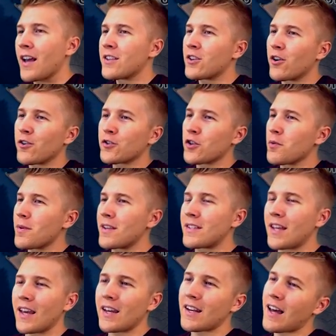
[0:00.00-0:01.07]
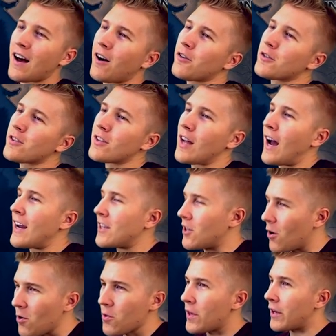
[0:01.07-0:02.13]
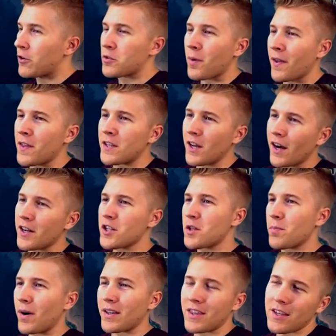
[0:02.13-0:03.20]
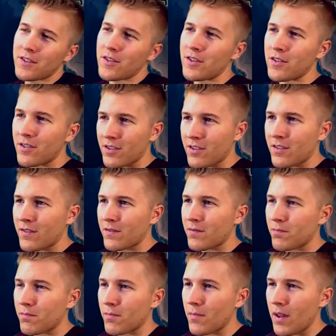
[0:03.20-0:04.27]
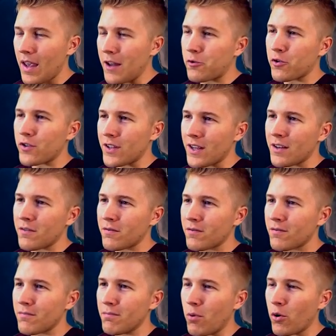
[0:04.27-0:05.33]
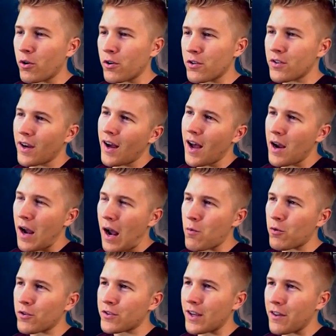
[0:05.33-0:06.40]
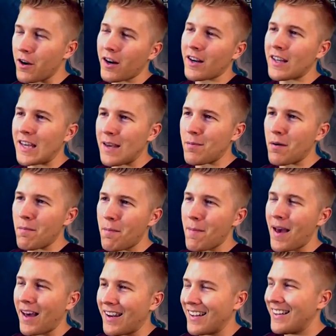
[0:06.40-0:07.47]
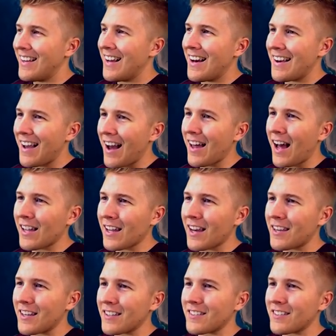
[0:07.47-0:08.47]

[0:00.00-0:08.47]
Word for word: has also been taken out. I don't think it was by the Dutch, but this is interesting. Borders, I will say. They're not going to keep it mad. I like